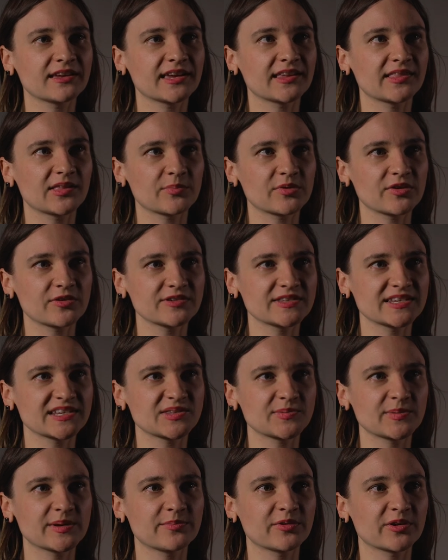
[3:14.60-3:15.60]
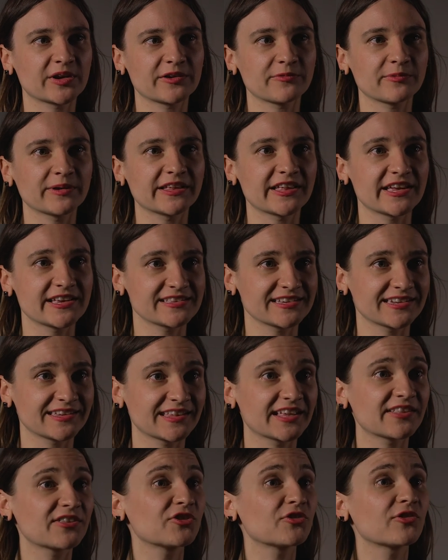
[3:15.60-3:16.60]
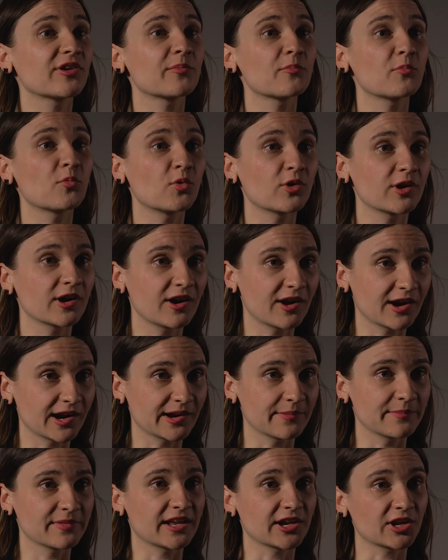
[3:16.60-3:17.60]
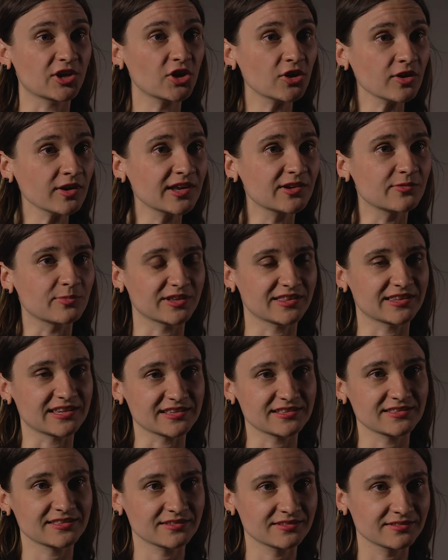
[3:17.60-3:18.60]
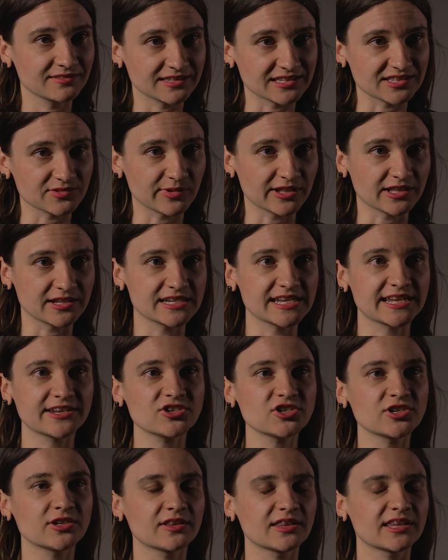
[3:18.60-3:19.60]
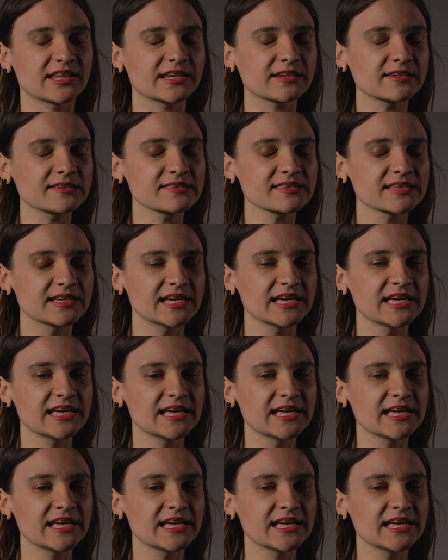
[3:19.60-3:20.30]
I think in the process, people aren't realizing that they're doing more harm than good with these well-intentioned things.